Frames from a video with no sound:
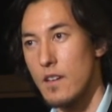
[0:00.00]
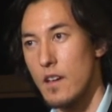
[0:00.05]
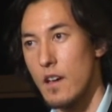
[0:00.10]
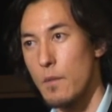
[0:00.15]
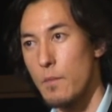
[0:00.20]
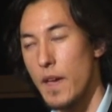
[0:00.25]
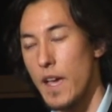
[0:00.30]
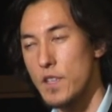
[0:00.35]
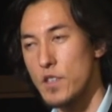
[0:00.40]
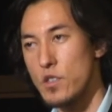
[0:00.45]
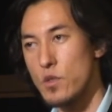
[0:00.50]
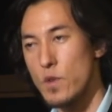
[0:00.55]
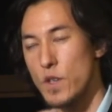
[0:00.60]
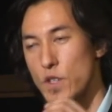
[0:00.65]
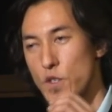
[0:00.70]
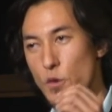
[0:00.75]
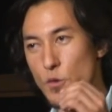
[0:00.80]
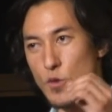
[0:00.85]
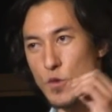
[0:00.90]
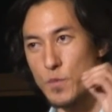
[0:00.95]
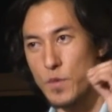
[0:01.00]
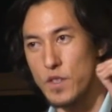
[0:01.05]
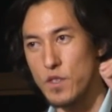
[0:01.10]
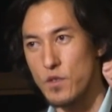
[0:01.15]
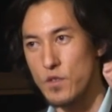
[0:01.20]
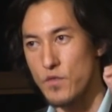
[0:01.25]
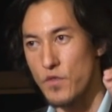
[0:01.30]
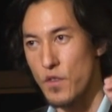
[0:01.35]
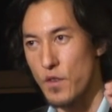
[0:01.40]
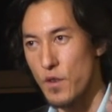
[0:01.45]
Imagine U.S. soldiers being
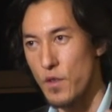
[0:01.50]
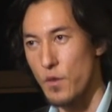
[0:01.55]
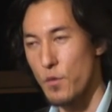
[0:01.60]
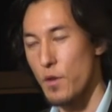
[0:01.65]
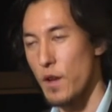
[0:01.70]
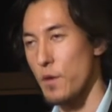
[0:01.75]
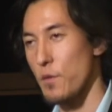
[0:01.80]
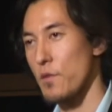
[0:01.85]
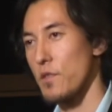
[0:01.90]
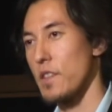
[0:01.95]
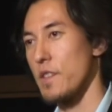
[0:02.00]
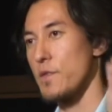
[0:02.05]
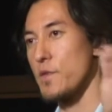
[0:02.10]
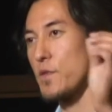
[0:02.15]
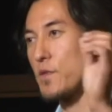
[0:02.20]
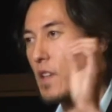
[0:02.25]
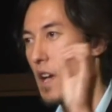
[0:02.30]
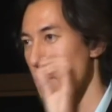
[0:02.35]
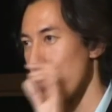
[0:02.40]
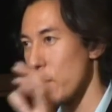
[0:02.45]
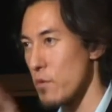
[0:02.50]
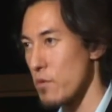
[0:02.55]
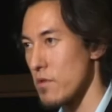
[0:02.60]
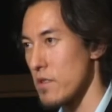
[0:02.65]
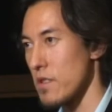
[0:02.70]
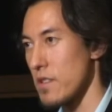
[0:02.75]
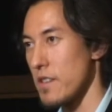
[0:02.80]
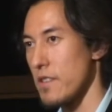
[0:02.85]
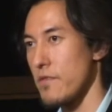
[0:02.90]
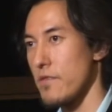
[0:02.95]
used for earthquake relief, tsunami
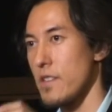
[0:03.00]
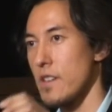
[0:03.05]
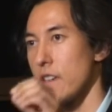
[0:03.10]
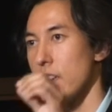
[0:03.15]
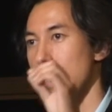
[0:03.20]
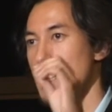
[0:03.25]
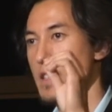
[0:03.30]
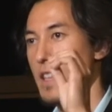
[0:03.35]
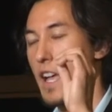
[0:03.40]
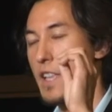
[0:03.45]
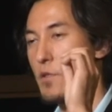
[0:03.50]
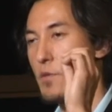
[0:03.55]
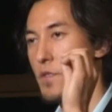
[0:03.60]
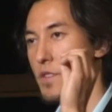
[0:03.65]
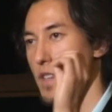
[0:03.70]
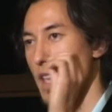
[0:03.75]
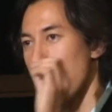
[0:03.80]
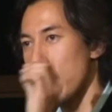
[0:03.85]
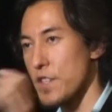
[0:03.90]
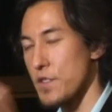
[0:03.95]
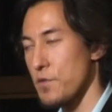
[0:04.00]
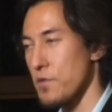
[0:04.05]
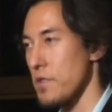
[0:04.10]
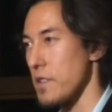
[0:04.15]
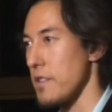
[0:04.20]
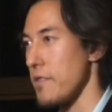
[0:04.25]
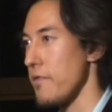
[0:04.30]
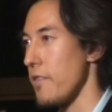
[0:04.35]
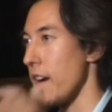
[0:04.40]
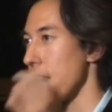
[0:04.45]
relief, natural disaster
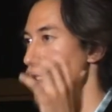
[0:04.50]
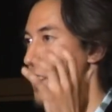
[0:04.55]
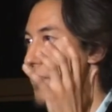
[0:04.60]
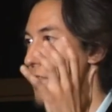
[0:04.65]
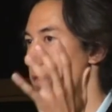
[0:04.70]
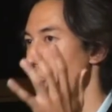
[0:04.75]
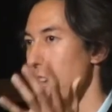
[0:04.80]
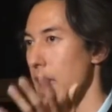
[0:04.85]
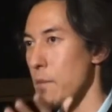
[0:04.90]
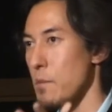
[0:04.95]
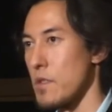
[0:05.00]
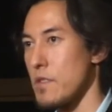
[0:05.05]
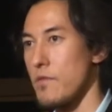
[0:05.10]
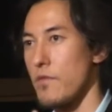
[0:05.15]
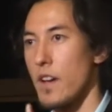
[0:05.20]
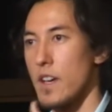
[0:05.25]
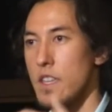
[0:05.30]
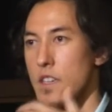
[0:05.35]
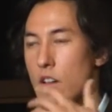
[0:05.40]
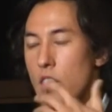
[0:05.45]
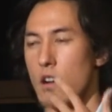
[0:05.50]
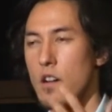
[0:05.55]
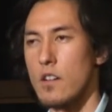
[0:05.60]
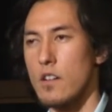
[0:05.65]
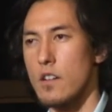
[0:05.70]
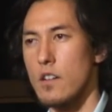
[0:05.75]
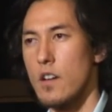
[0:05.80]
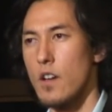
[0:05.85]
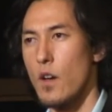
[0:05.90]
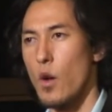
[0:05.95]
relief, fighting famine, fighting
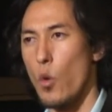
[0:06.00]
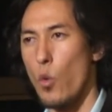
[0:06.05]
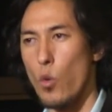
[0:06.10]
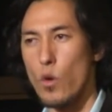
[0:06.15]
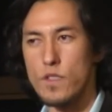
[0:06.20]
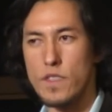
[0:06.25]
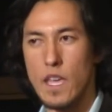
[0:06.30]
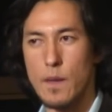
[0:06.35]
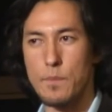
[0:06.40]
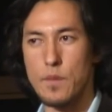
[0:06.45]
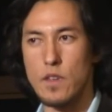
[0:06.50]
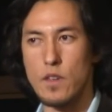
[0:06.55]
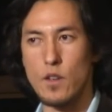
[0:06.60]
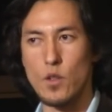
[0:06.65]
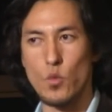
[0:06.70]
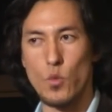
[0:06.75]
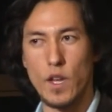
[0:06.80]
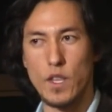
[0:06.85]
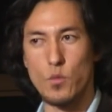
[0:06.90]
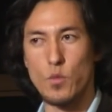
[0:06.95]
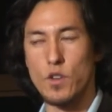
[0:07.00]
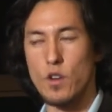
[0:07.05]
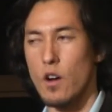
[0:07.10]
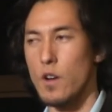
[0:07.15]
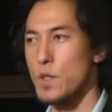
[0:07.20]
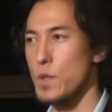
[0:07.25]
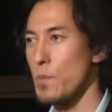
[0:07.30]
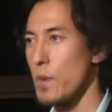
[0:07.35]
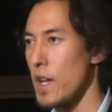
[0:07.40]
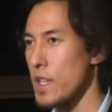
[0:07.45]
hunger. Wouldn't that be a good way to win
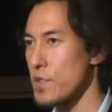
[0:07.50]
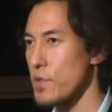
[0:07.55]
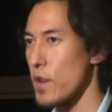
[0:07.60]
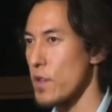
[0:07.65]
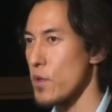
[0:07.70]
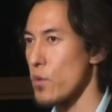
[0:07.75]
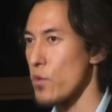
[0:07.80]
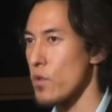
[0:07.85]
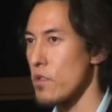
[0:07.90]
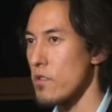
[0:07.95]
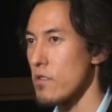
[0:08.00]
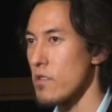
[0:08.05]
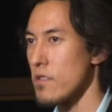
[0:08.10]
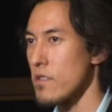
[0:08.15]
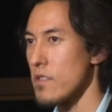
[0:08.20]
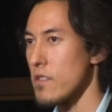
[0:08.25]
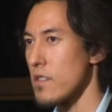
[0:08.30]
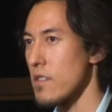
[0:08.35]
hearts and minds around the world?